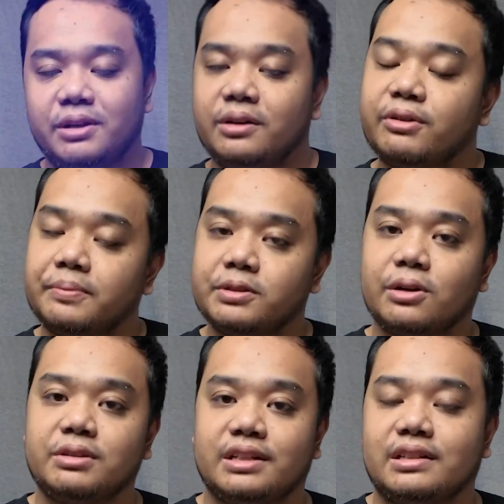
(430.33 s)
BN
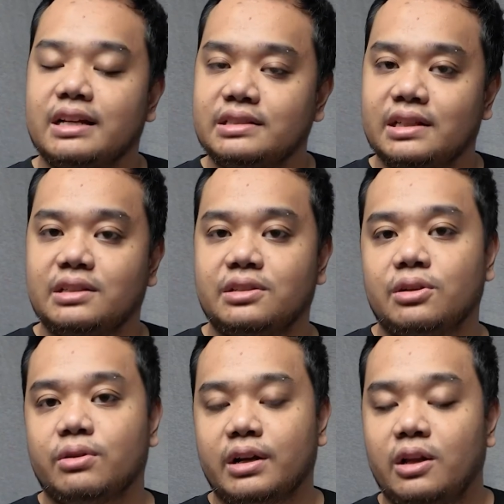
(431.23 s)
Crypto just listed the
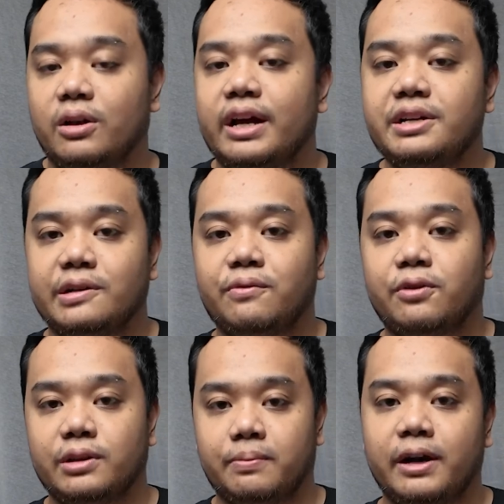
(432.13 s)
token allocation for the